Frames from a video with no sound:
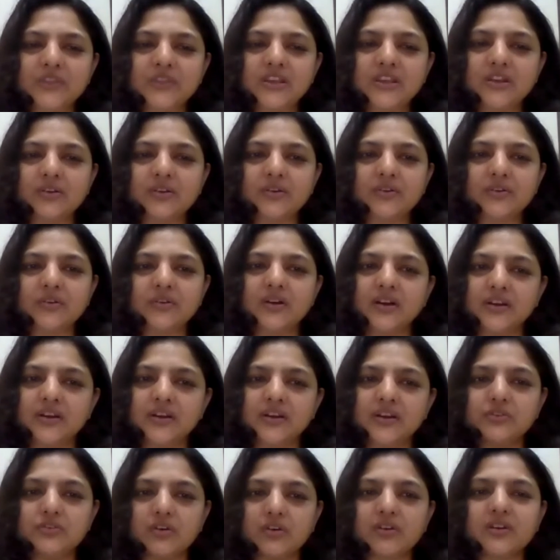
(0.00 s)
you know, uh,
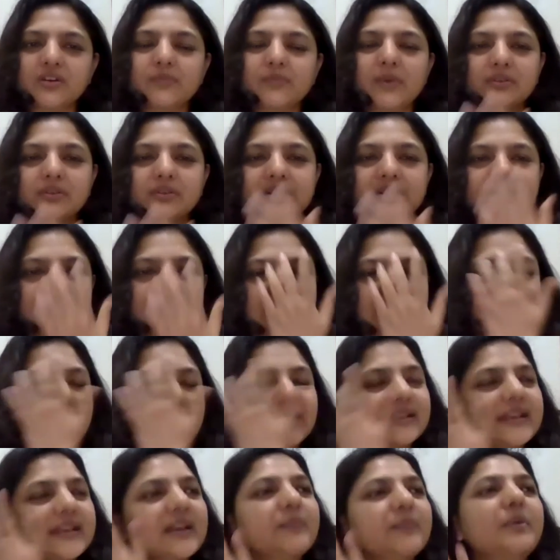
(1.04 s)
you talked about this
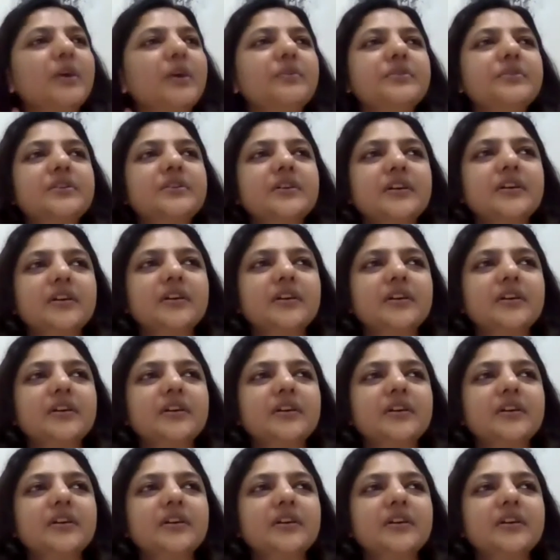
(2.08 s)
entire thing about,